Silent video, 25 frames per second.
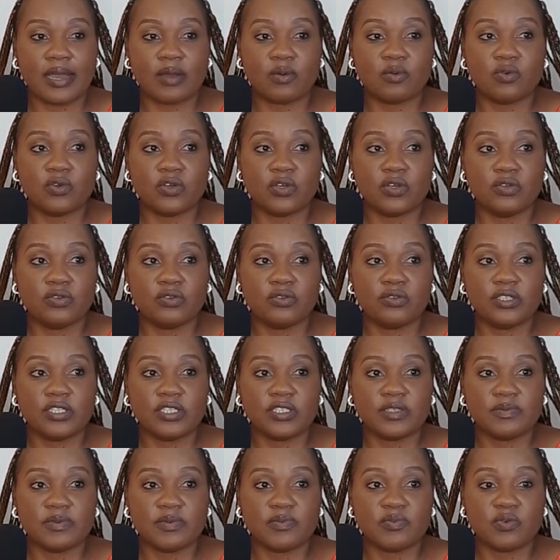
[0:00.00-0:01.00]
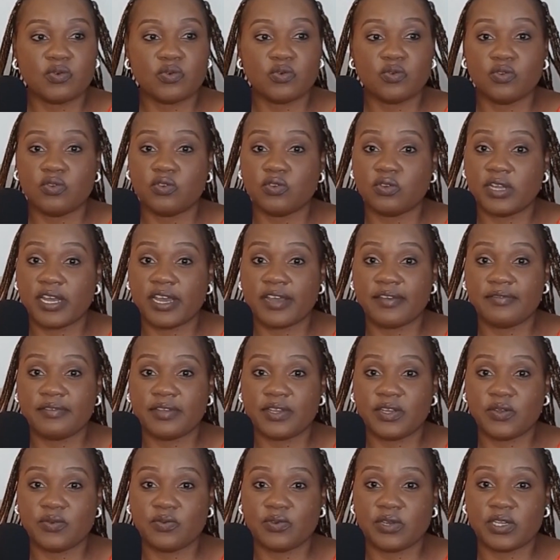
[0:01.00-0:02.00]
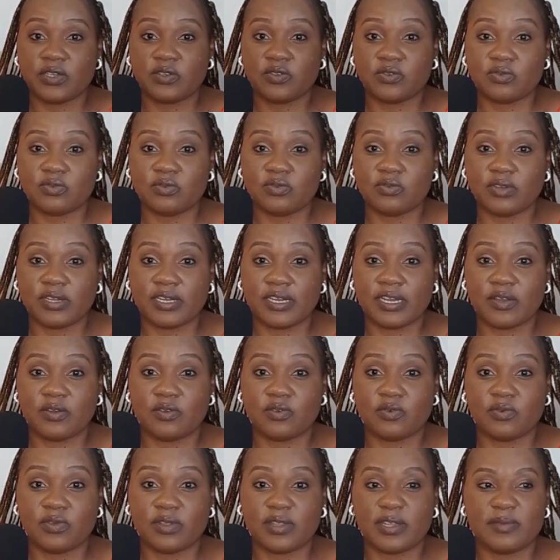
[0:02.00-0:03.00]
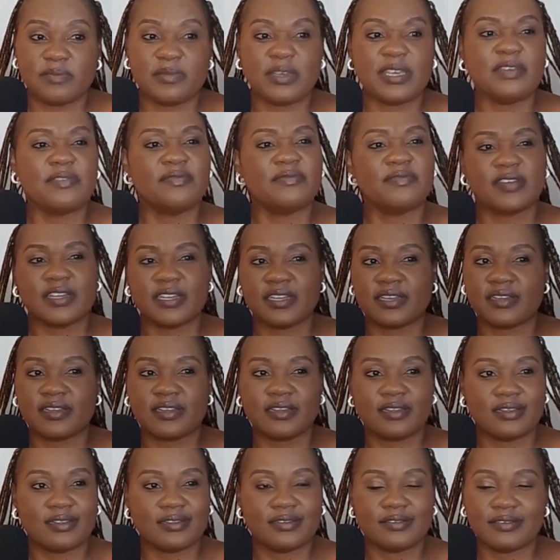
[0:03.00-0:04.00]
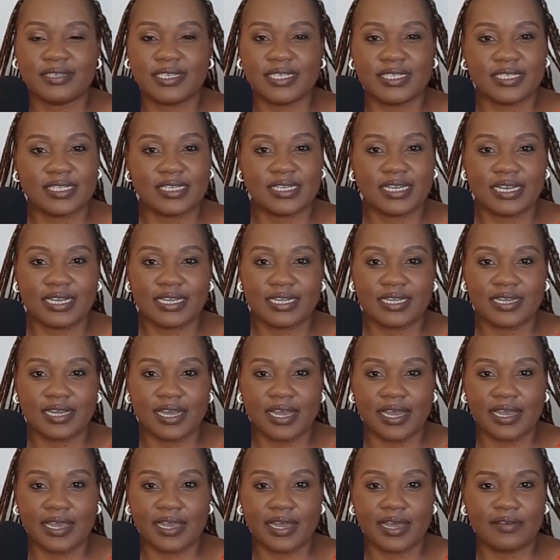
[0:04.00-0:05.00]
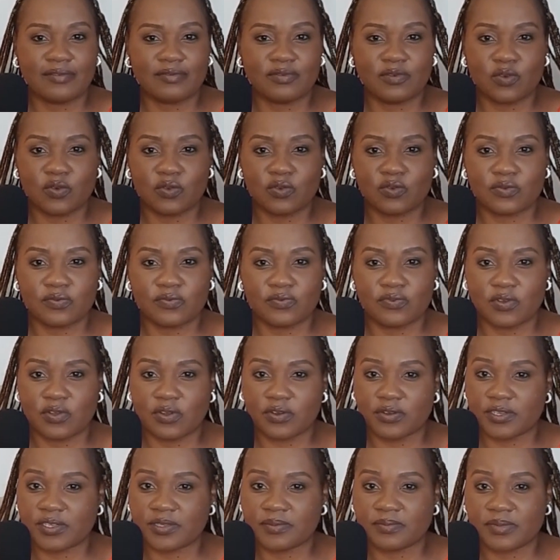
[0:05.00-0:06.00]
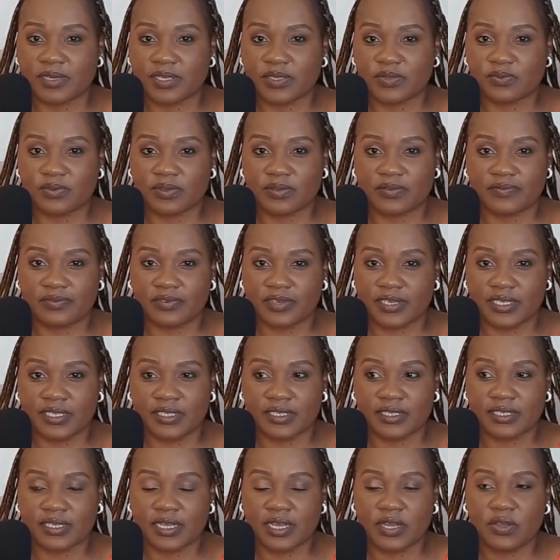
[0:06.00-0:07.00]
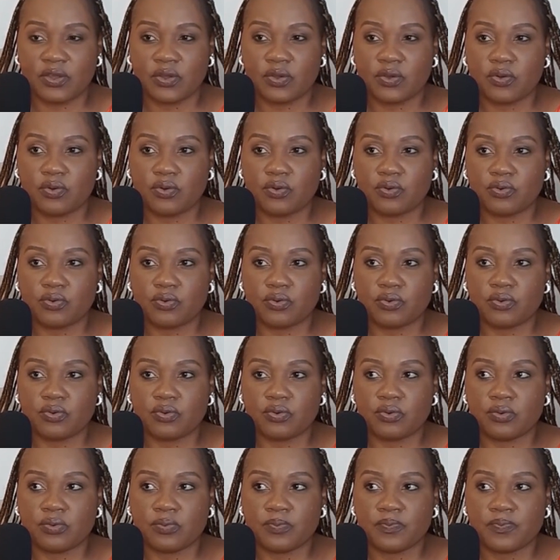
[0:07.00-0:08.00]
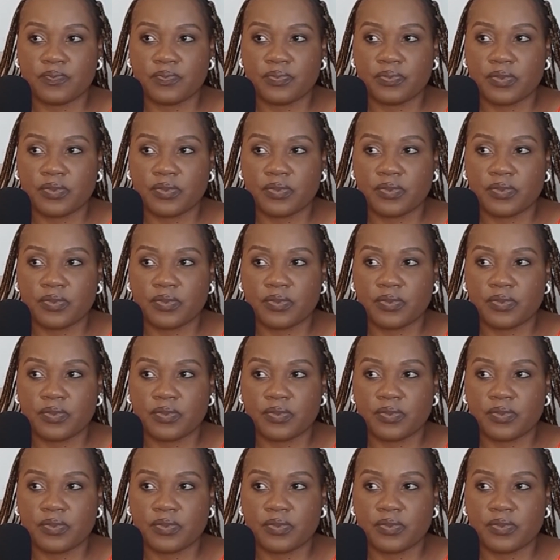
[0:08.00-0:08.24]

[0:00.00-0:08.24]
I would notice people who don't have anywhere to go and I go with them. Even recently, I have gone for Christmas with friends who